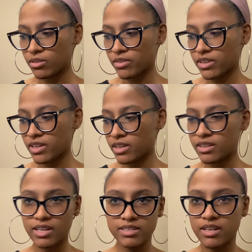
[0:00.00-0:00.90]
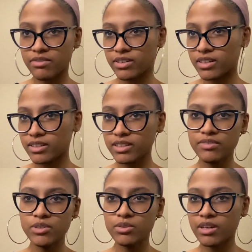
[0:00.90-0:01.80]
thing that's never going to leave
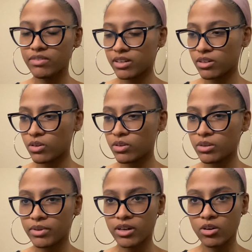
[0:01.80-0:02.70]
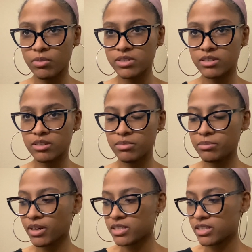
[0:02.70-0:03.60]
you, never going to go anywhere, always going to be
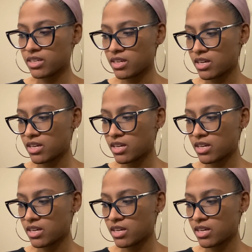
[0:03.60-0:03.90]
present,